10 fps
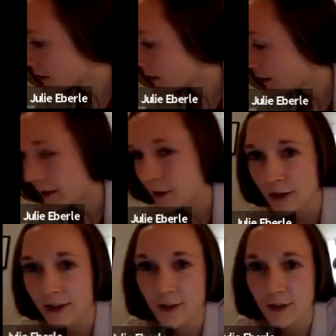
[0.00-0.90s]
I bet
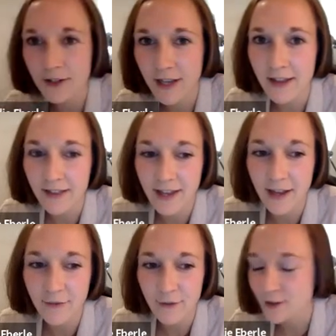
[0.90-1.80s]
you'll get
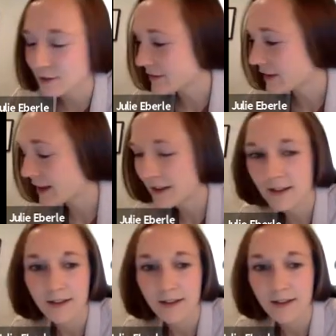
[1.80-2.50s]
the inverse of that.